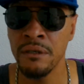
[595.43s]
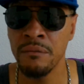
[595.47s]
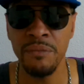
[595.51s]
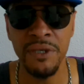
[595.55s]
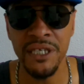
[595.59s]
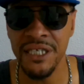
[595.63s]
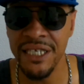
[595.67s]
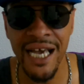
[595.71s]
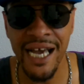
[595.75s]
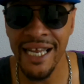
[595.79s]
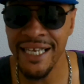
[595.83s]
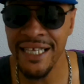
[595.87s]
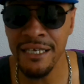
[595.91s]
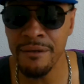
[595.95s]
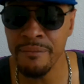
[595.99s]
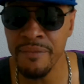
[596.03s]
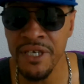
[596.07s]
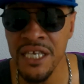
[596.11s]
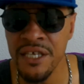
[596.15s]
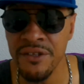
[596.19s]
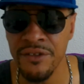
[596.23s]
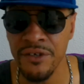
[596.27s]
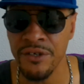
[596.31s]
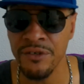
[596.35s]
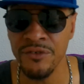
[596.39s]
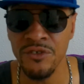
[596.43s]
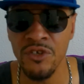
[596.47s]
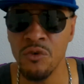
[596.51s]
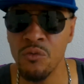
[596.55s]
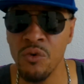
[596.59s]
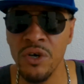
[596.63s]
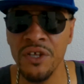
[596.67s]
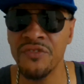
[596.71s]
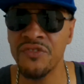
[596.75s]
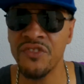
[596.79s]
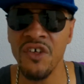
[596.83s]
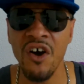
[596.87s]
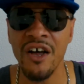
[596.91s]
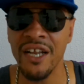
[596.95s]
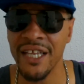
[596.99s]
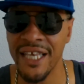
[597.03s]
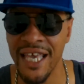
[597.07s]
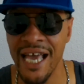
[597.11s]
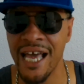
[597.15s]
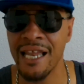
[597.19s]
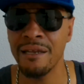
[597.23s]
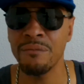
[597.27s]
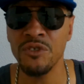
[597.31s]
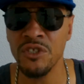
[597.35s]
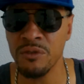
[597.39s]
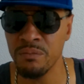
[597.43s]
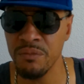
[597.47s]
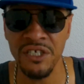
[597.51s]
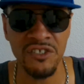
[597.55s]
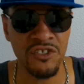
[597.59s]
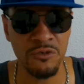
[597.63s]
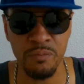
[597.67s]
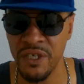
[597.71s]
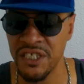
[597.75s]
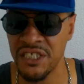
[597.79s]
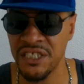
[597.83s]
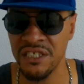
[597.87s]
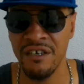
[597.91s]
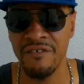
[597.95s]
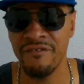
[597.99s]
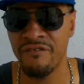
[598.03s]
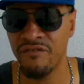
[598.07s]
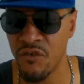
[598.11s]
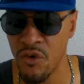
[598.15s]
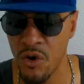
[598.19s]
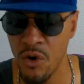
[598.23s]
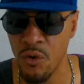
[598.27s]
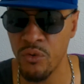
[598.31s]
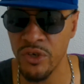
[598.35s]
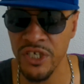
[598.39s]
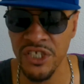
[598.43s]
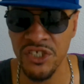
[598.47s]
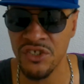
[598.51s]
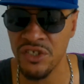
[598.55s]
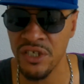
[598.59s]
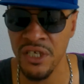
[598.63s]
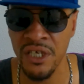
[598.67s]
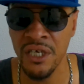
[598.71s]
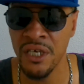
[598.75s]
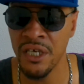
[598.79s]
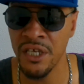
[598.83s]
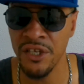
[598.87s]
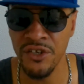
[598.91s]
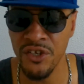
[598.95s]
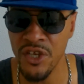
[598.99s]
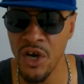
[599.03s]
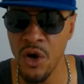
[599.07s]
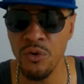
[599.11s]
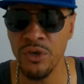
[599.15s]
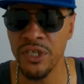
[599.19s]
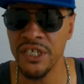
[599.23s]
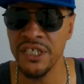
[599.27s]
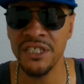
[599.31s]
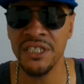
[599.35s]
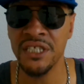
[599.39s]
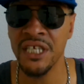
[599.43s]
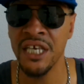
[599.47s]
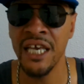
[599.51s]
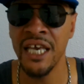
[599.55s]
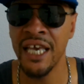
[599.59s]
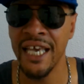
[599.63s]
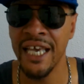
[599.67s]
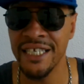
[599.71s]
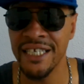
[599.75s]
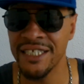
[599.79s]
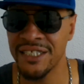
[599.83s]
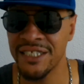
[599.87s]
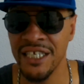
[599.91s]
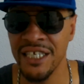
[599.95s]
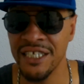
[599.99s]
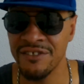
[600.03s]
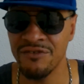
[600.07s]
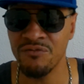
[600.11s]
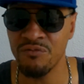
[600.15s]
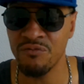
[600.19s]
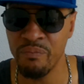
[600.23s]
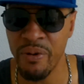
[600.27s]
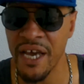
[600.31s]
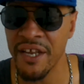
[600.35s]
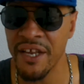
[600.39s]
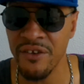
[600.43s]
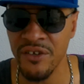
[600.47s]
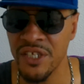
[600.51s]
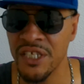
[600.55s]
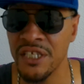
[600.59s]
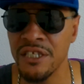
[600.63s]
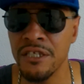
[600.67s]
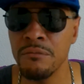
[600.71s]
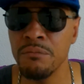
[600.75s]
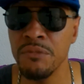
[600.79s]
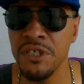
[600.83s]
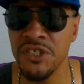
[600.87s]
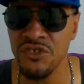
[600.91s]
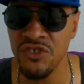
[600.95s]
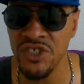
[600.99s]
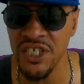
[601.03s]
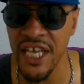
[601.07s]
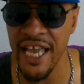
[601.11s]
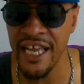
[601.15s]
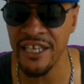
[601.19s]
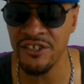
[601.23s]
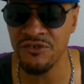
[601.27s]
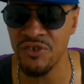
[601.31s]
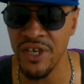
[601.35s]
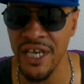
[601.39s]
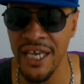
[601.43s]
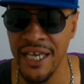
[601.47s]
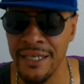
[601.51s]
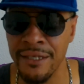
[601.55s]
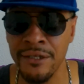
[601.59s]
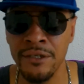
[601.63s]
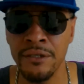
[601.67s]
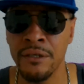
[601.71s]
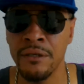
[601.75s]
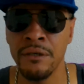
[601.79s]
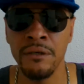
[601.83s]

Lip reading: But not him either. No one thought Callum Smith, especially on 4 weeks notice is better than Demetrius Andrade.